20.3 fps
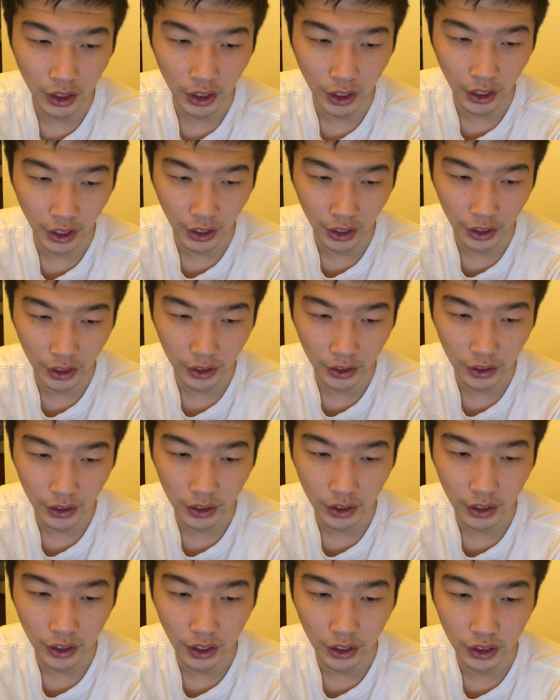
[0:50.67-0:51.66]
and
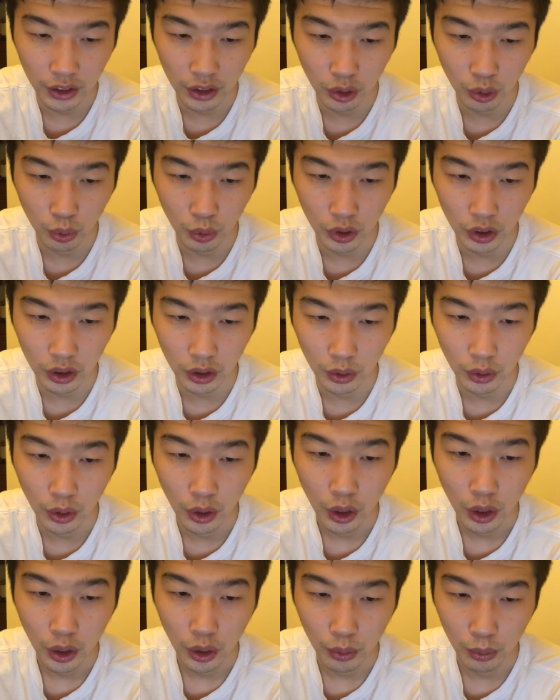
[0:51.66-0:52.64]
dancing with a
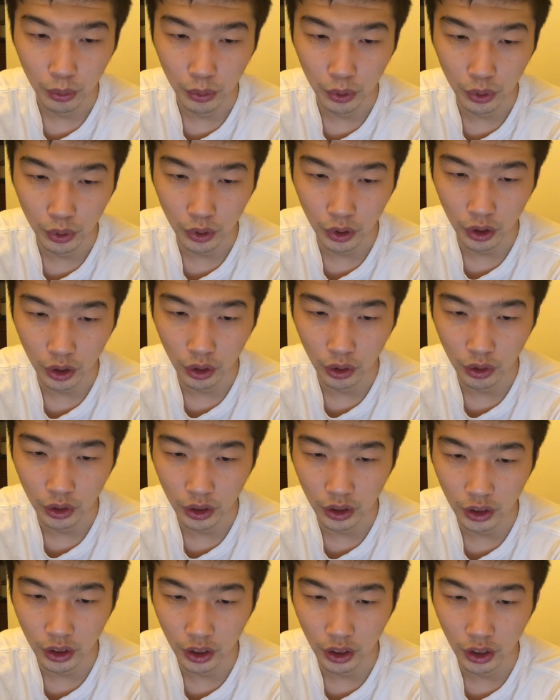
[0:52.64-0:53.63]
musical
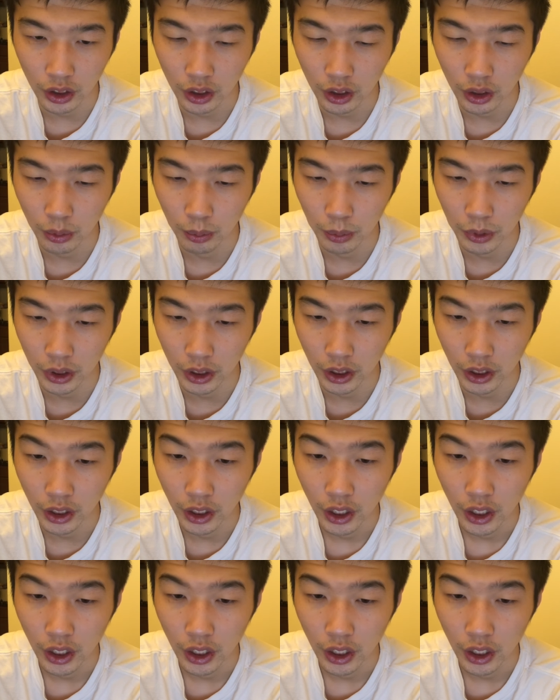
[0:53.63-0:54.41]
in their company.